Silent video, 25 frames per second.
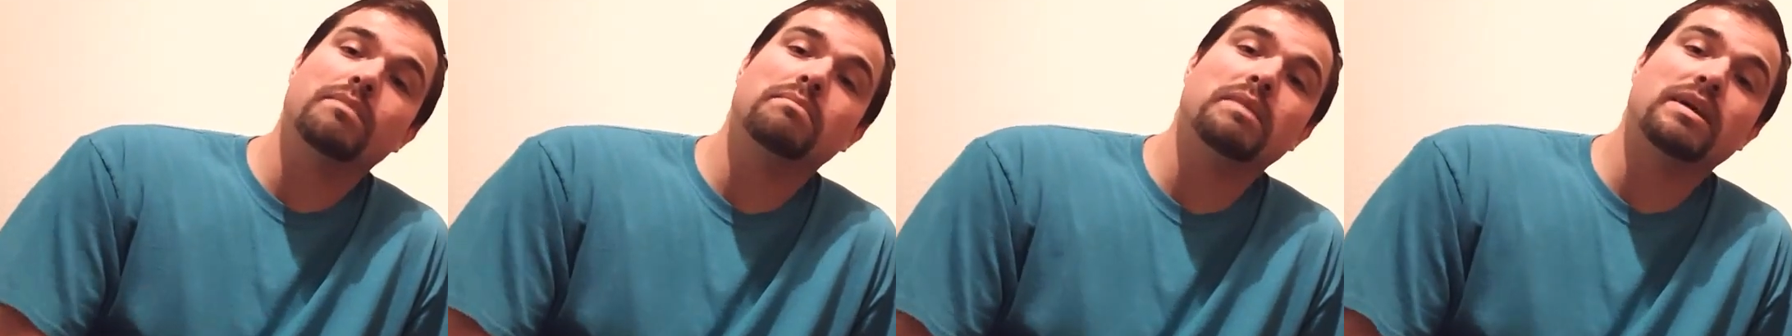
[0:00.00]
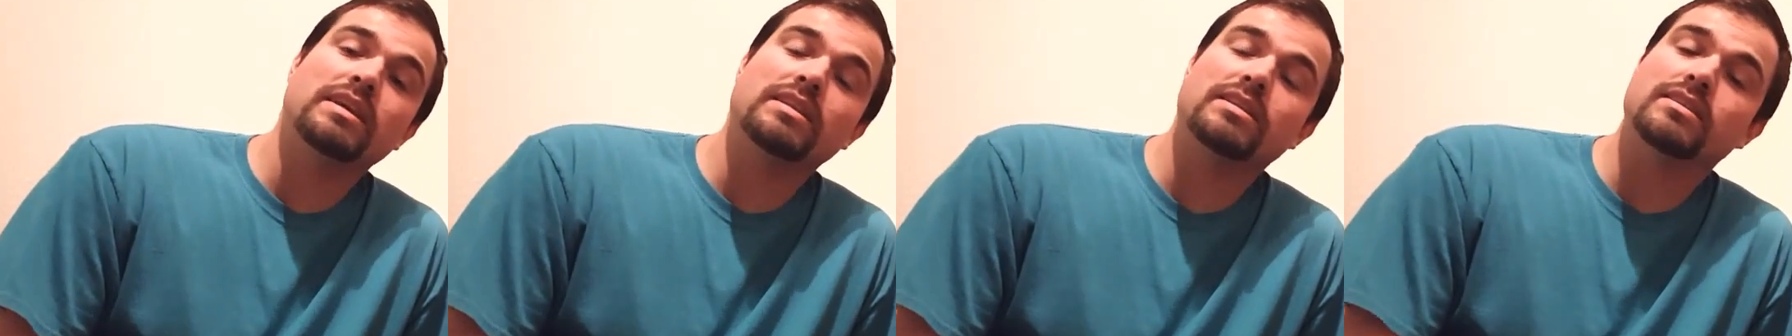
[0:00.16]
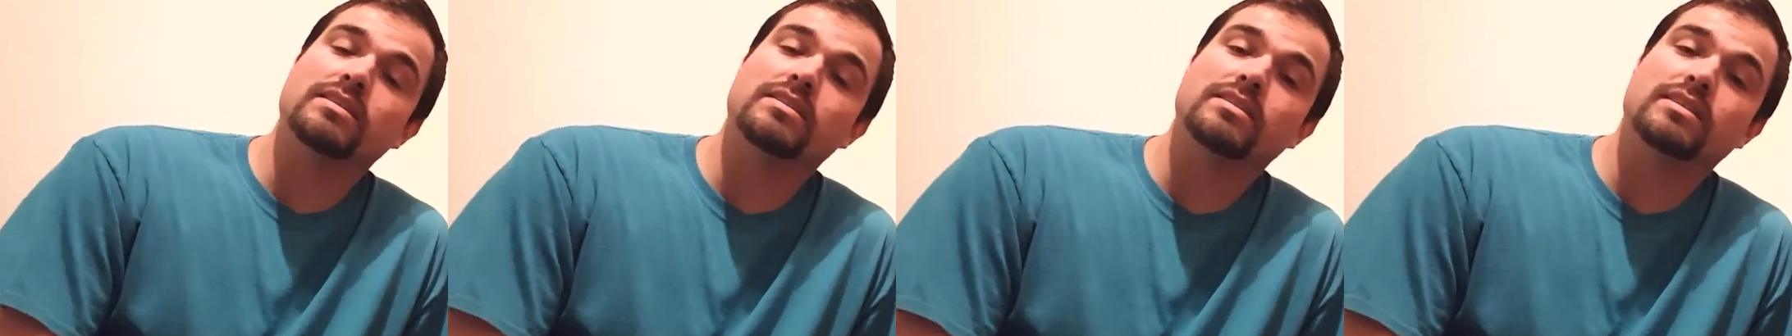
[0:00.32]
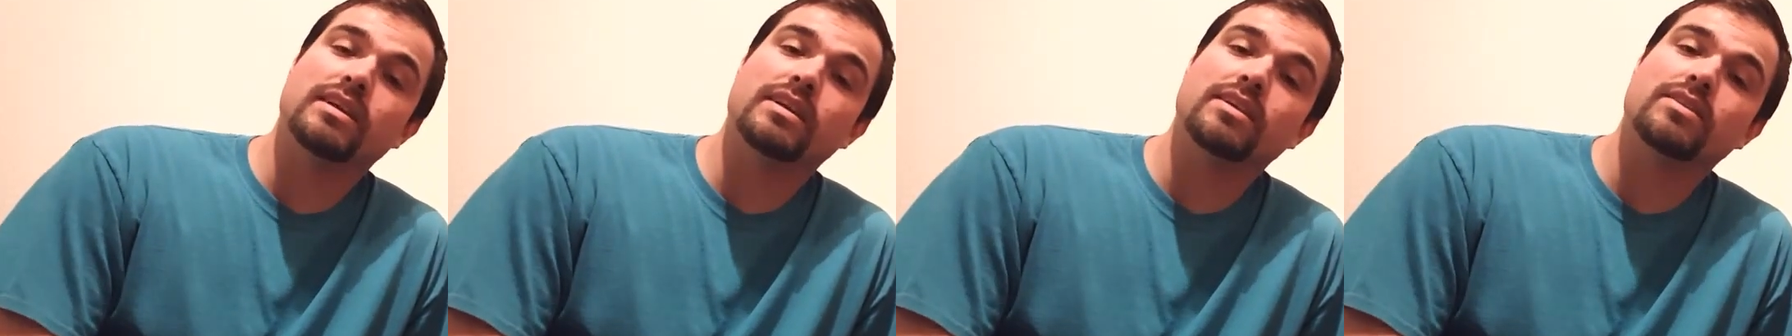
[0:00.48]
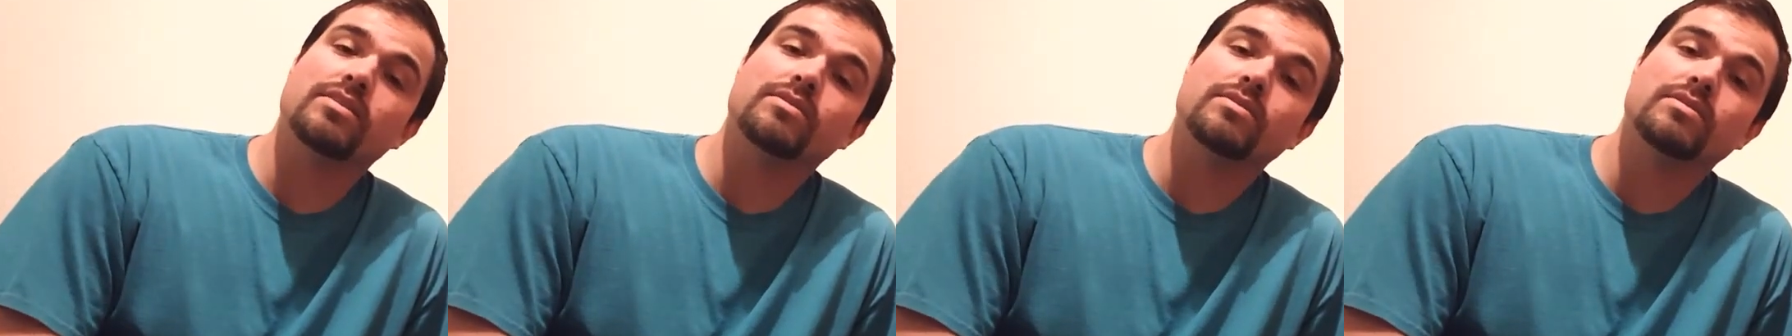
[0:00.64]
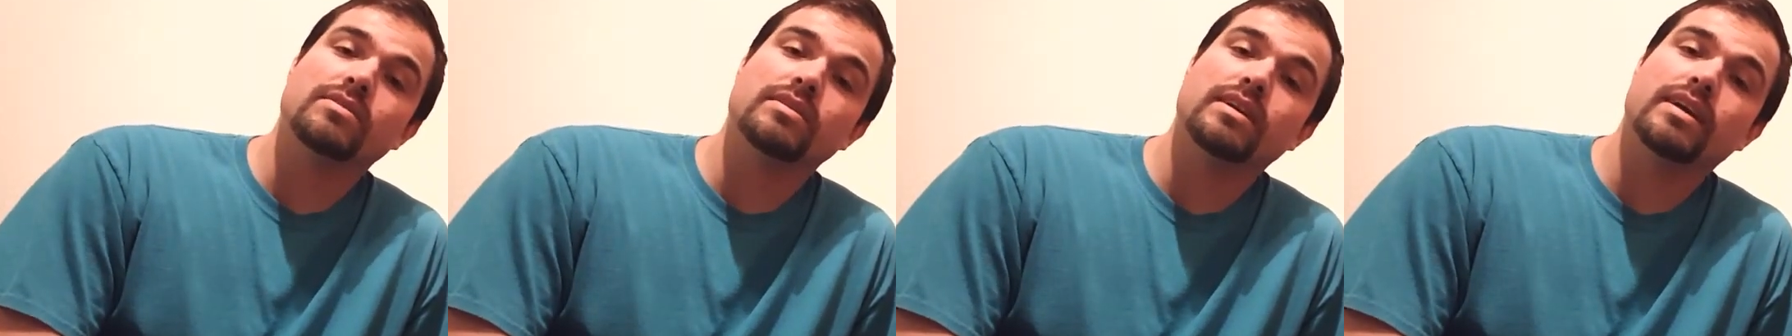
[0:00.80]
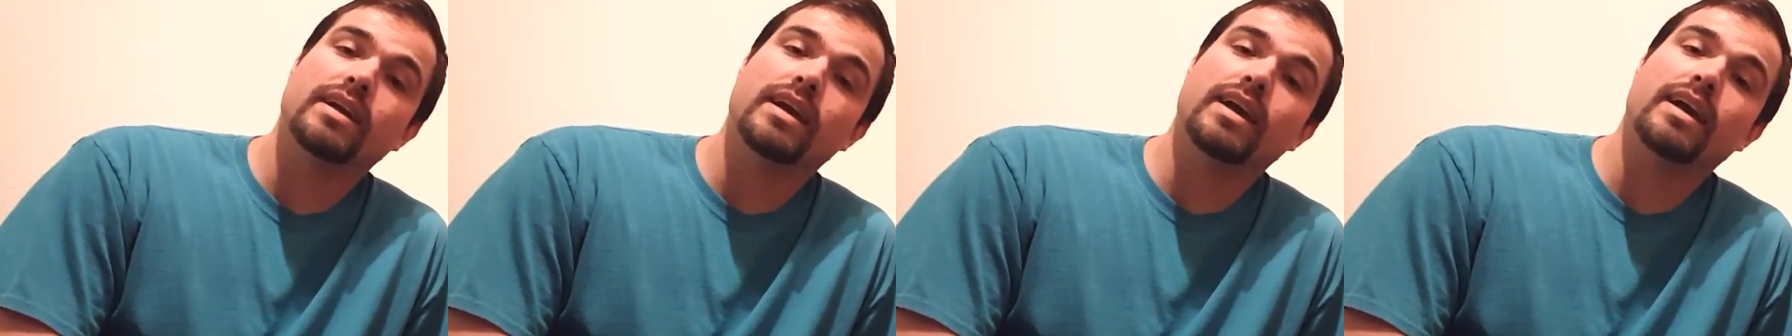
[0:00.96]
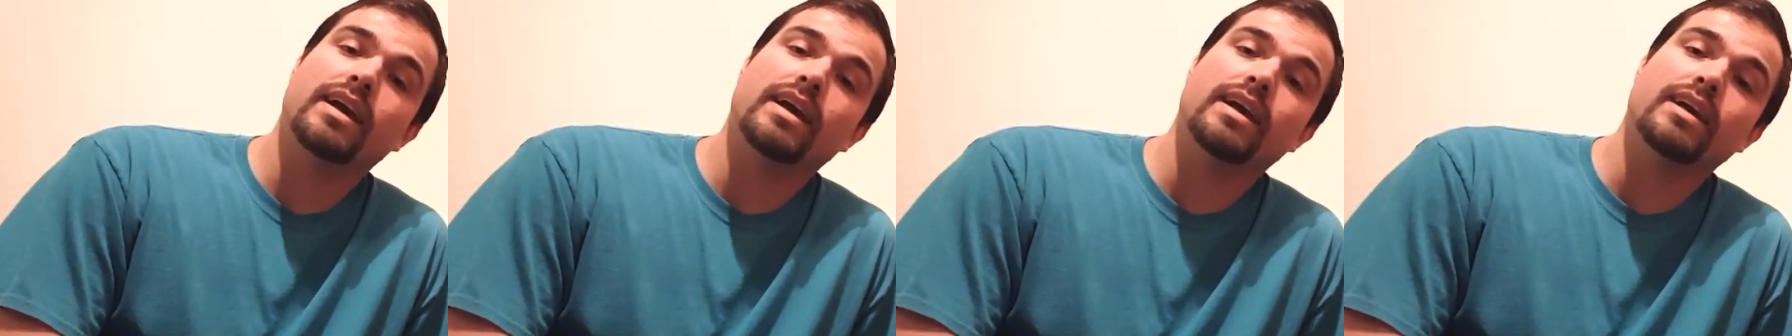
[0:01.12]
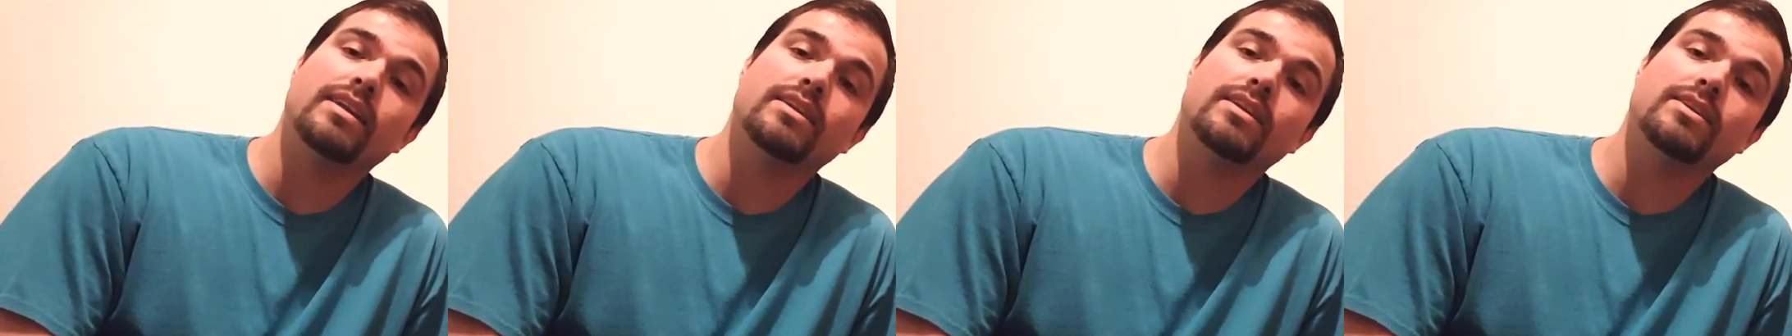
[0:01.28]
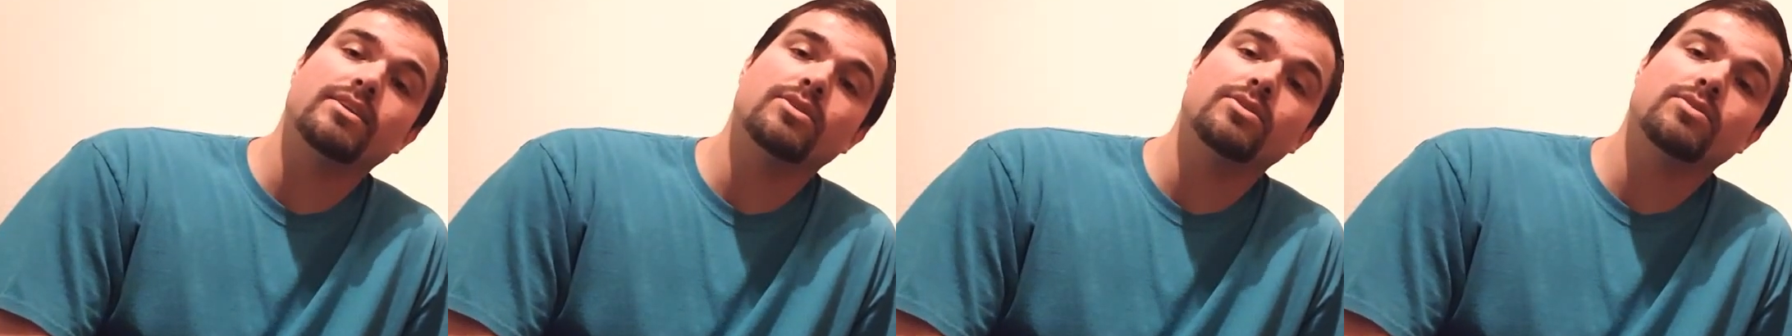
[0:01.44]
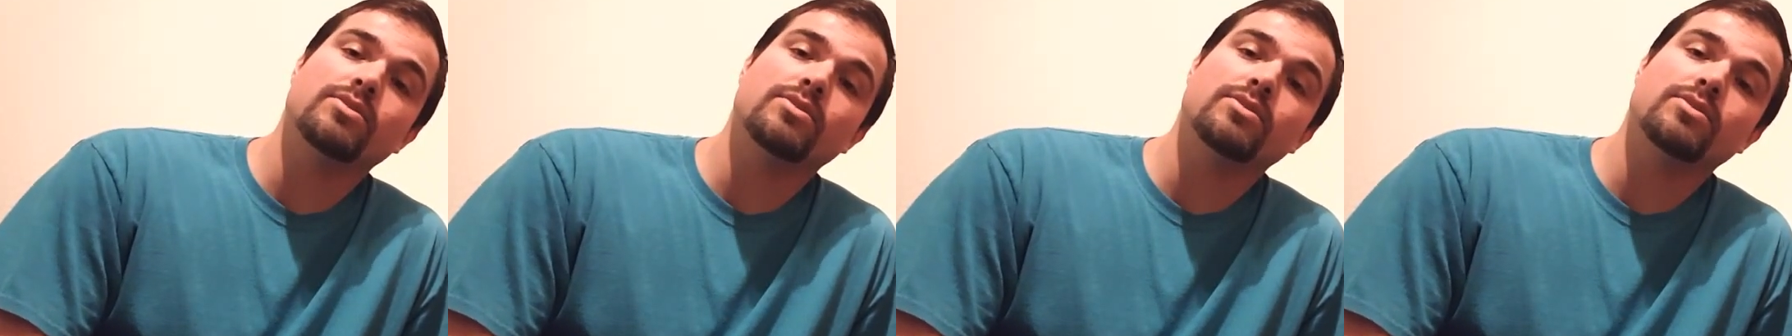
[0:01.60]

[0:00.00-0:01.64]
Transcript: and make this channel and